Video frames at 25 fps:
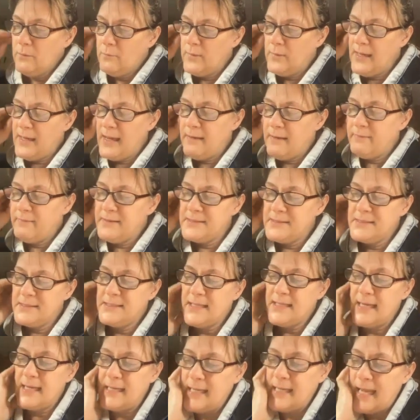we have this
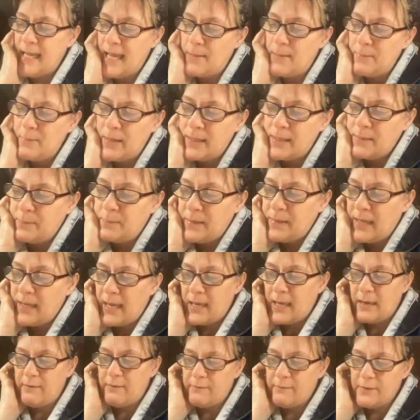dynamic
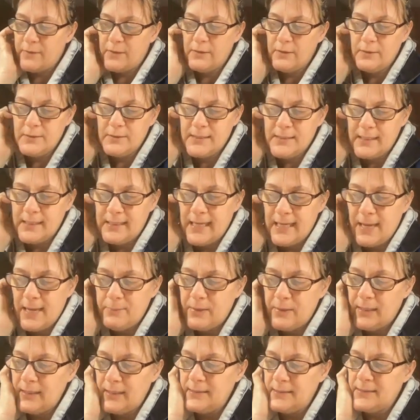behavior,
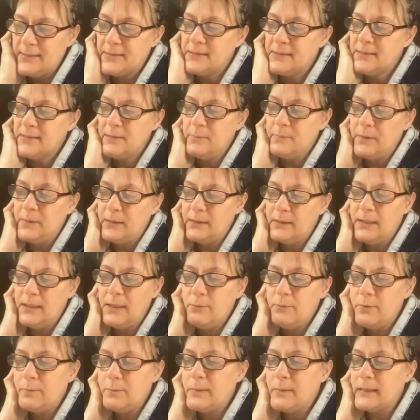dynamic
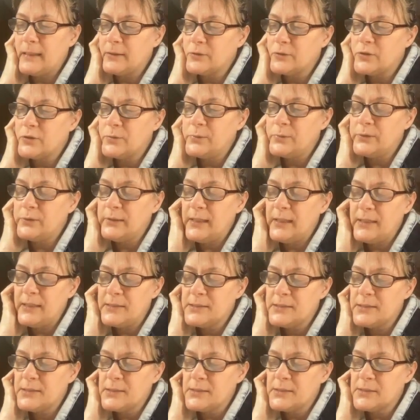instability, where microtubule
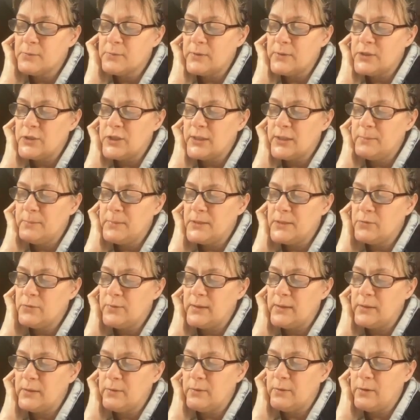ends are switching
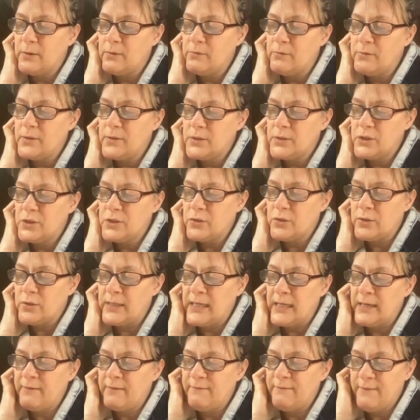between growth and
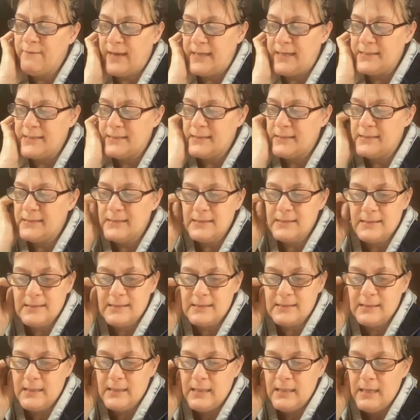shortening
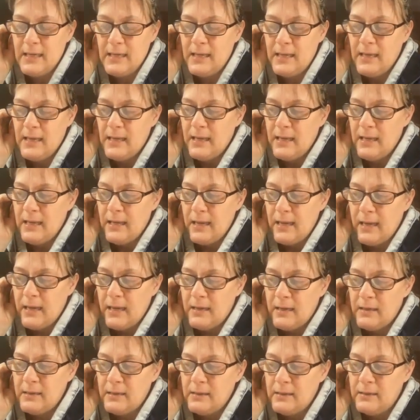phases.
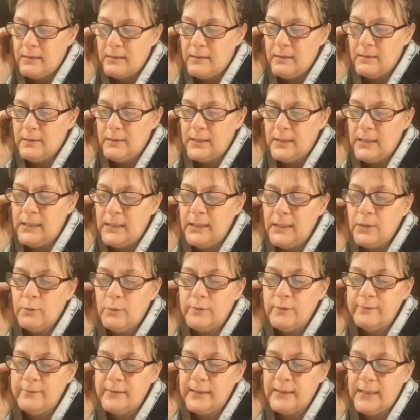And they're
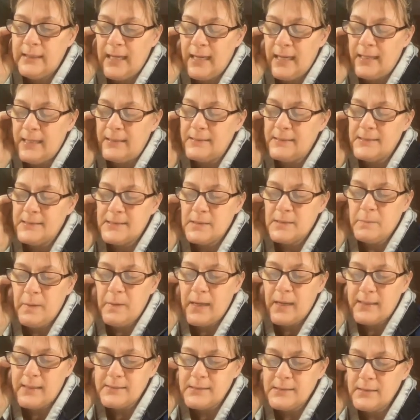inequivalent ends. The
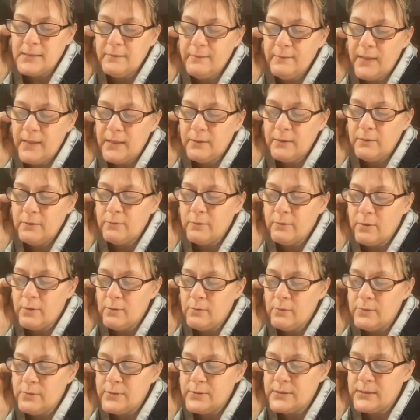positive end
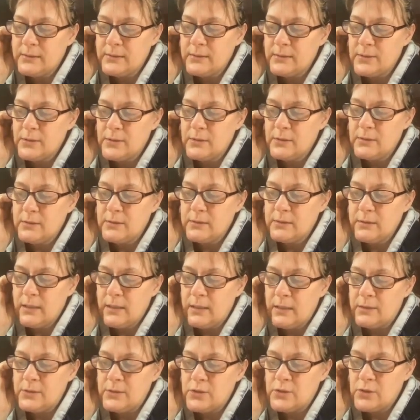grows and
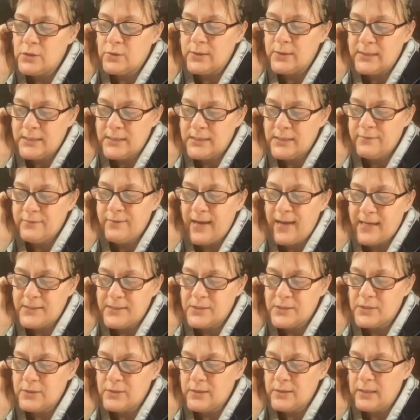and shortens
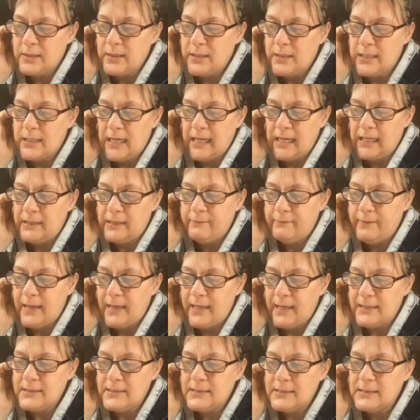faster than the negative
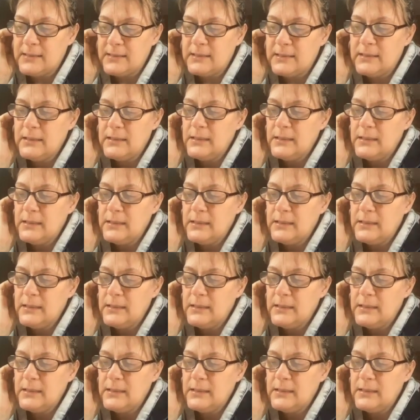end.